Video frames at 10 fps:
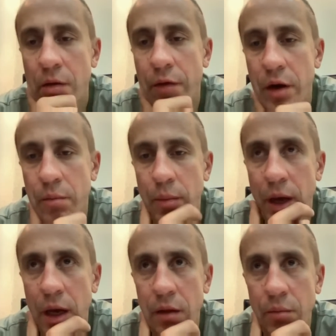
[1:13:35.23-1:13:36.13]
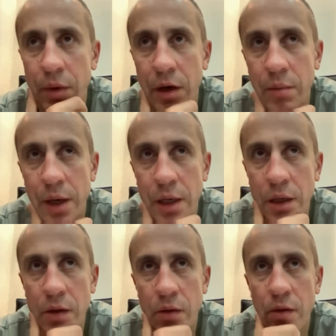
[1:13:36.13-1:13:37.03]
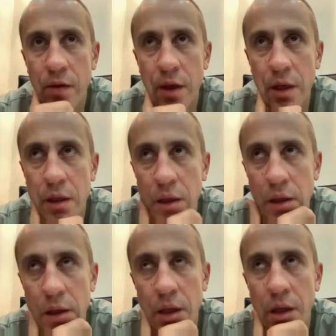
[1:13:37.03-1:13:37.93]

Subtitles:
very bad bear market, USDN